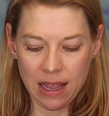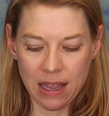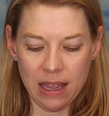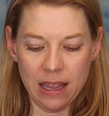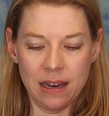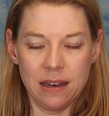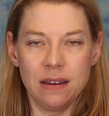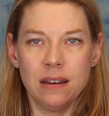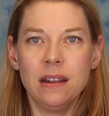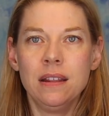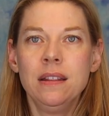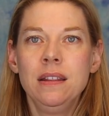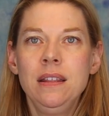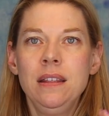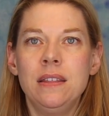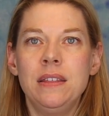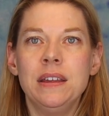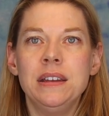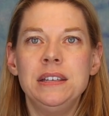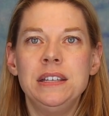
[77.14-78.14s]
in
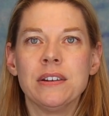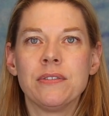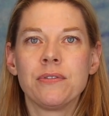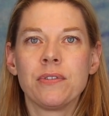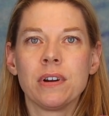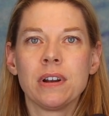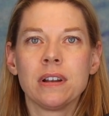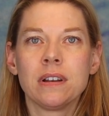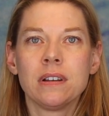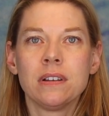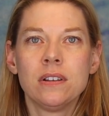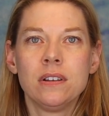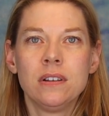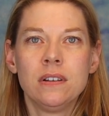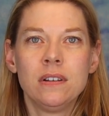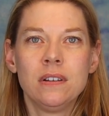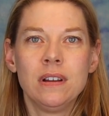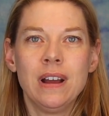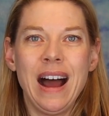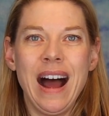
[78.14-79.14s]
the different
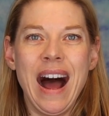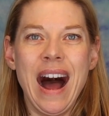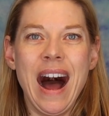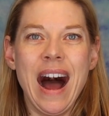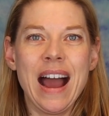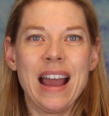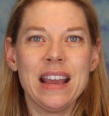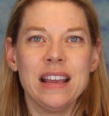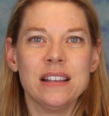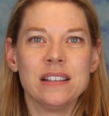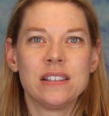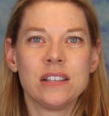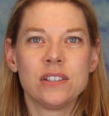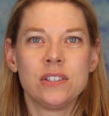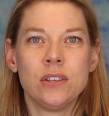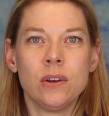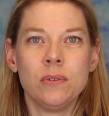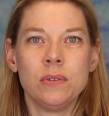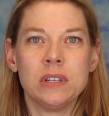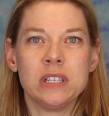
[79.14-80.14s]
eyes,
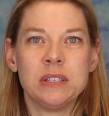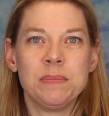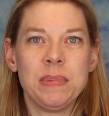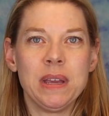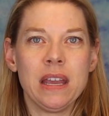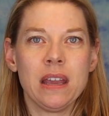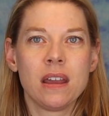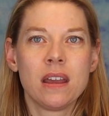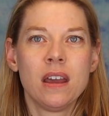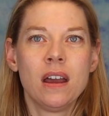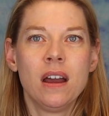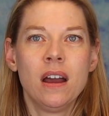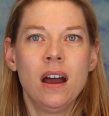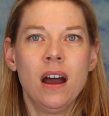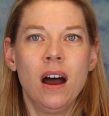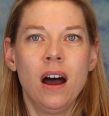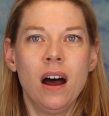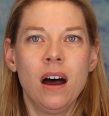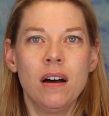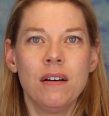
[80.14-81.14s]
so to speak,
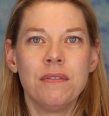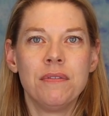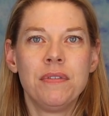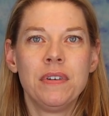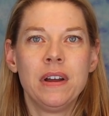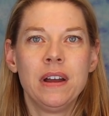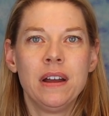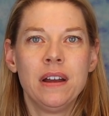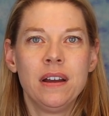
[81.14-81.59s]
of